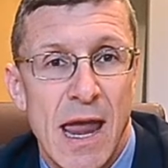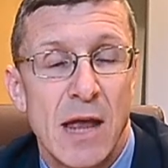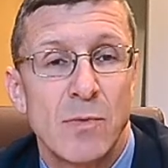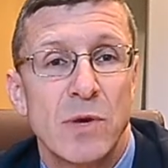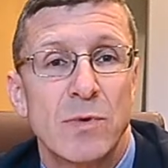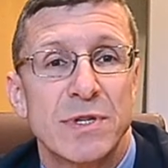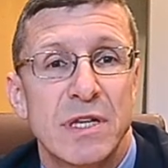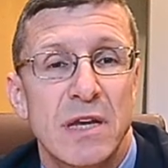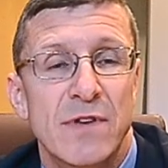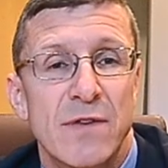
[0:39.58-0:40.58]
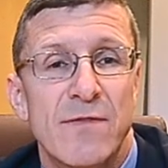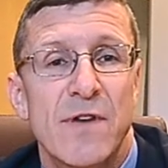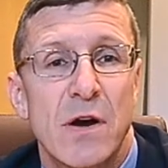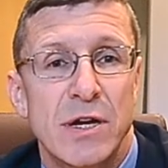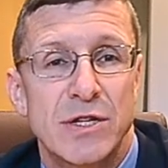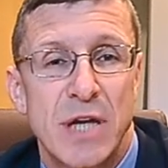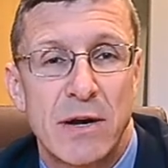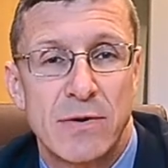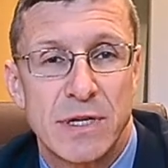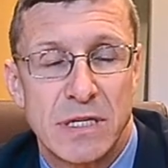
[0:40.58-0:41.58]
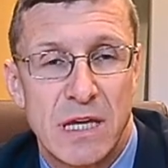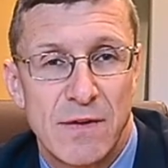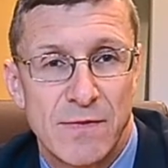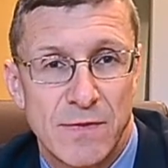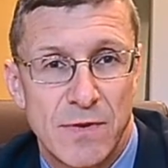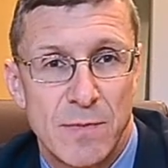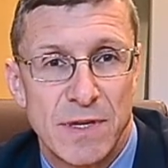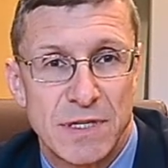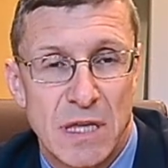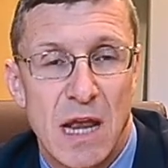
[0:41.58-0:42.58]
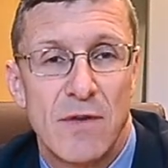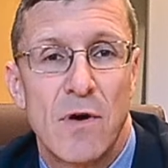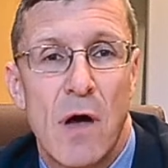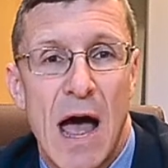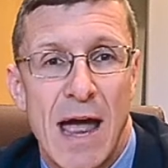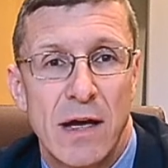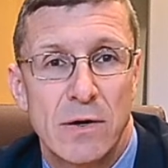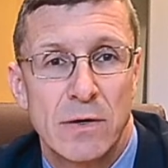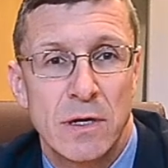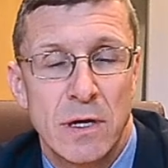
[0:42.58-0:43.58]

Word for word: And we received a very generous gift from the state of Ohio